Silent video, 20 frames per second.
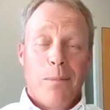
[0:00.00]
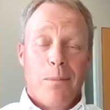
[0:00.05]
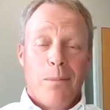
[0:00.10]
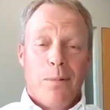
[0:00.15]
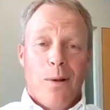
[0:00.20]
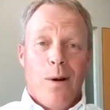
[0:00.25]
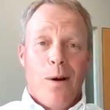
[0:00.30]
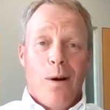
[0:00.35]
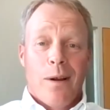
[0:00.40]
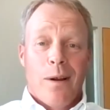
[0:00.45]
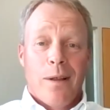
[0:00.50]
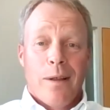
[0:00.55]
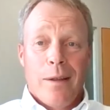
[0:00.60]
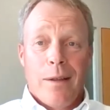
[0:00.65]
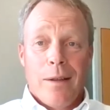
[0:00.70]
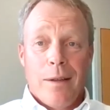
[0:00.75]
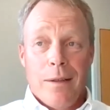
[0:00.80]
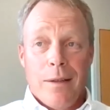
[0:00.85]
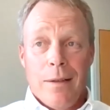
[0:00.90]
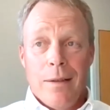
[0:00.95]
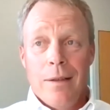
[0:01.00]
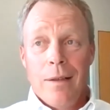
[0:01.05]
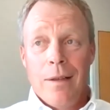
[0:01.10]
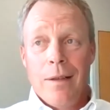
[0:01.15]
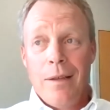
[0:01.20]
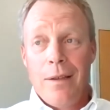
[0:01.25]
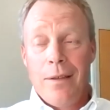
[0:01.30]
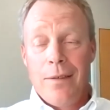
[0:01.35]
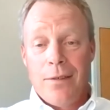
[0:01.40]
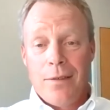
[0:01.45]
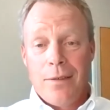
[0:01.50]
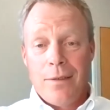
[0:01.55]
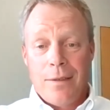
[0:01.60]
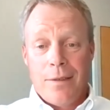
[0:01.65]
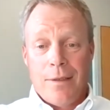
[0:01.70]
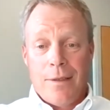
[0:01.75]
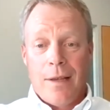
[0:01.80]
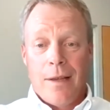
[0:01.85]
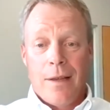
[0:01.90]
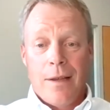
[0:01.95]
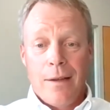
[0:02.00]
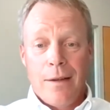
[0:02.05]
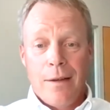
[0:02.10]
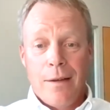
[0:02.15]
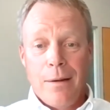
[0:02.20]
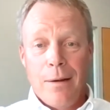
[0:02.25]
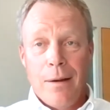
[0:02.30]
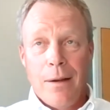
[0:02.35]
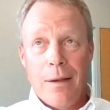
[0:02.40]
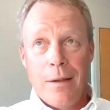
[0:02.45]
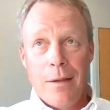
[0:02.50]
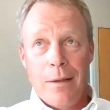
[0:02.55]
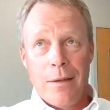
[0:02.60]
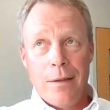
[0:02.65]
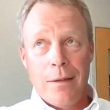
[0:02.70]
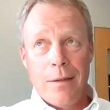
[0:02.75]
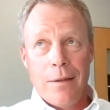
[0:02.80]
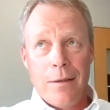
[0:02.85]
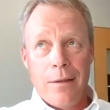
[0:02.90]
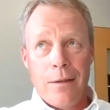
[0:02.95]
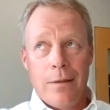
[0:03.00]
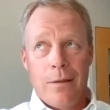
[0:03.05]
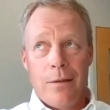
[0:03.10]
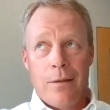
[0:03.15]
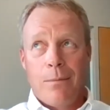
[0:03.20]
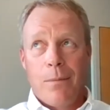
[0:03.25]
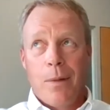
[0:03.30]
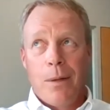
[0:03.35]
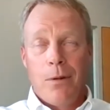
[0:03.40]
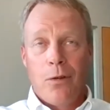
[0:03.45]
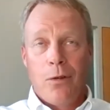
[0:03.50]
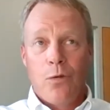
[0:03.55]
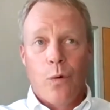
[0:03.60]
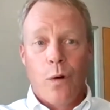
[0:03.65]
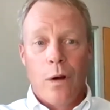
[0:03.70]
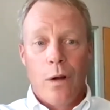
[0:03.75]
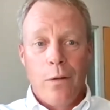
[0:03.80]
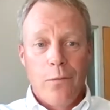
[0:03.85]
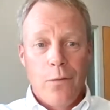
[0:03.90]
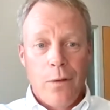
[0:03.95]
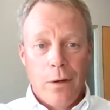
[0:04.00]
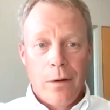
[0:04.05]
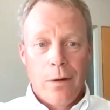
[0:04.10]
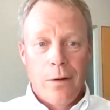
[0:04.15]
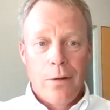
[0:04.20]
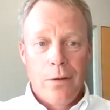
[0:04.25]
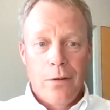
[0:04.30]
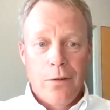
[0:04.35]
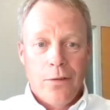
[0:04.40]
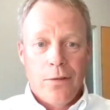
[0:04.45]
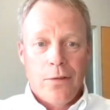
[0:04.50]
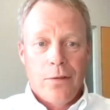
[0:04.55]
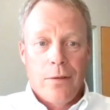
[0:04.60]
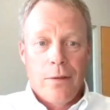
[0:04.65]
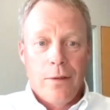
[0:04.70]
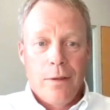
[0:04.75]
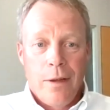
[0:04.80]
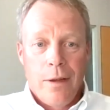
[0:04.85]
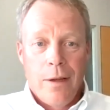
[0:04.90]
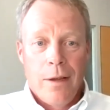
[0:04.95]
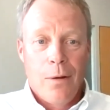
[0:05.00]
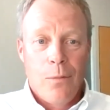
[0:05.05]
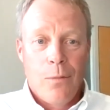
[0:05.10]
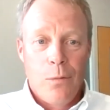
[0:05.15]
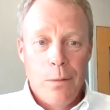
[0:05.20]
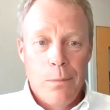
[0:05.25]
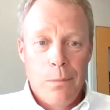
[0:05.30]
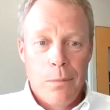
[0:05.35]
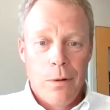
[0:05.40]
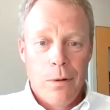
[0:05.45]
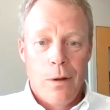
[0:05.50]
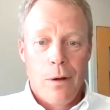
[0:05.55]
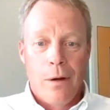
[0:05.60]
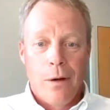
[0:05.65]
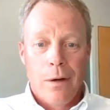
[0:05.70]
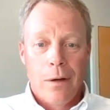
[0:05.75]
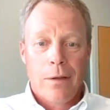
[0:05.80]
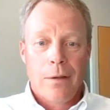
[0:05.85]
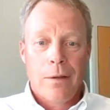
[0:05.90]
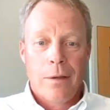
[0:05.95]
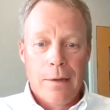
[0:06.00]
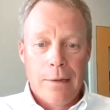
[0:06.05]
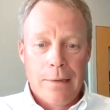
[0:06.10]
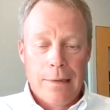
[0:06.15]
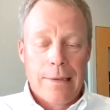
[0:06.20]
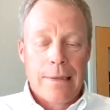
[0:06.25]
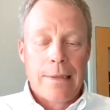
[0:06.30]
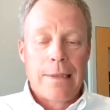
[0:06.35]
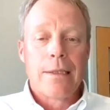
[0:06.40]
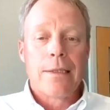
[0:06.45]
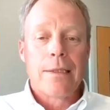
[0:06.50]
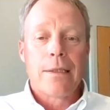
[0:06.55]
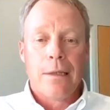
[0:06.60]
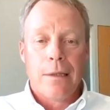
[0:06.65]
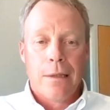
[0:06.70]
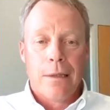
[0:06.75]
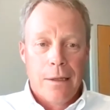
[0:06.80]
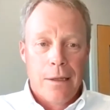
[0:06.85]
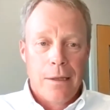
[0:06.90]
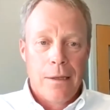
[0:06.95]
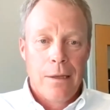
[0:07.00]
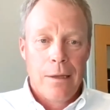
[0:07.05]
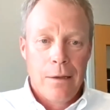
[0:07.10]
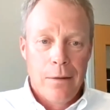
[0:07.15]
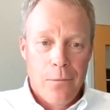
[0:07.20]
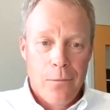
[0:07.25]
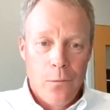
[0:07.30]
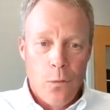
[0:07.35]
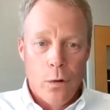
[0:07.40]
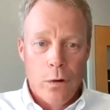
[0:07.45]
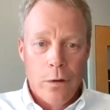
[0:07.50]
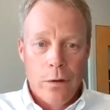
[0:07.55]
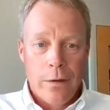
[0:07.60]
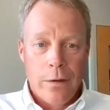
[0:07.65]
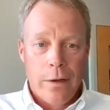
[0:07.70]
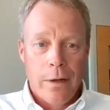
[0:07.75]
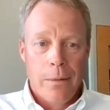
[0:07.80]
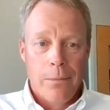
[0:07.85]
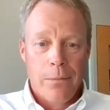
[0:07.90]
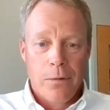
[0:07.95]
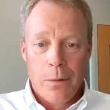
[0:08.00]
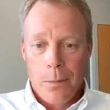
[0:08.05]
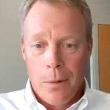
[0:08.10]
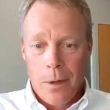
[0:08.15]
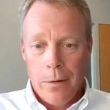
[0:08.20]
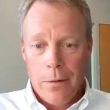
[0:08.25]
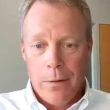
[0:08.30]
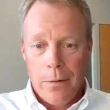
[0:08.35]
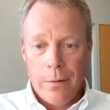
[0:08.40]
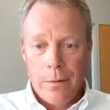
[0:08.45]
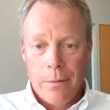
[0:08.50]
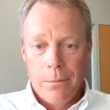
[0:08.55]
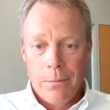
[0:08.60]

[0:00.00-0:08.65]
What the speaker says: been blogging at least 10, 12 years, and we blog consistently 4 times a month.